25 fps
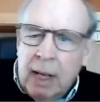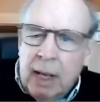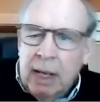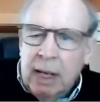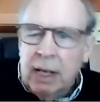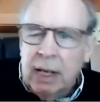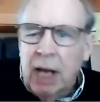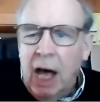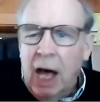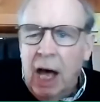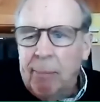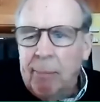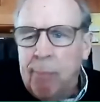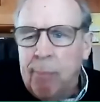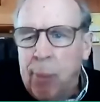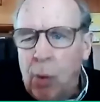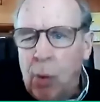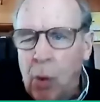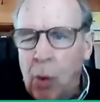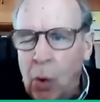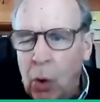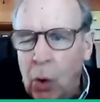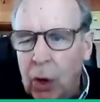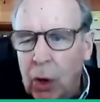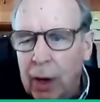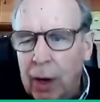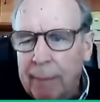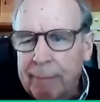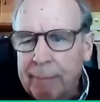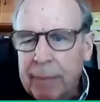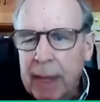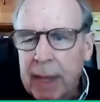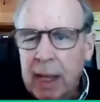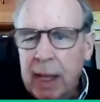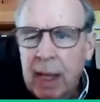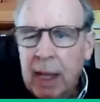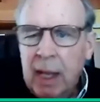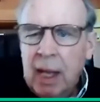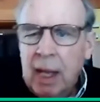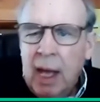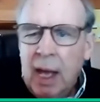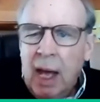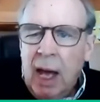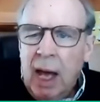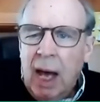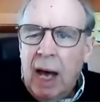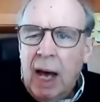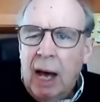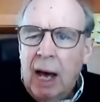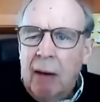not poor,
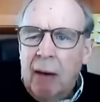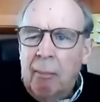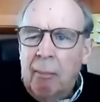uh,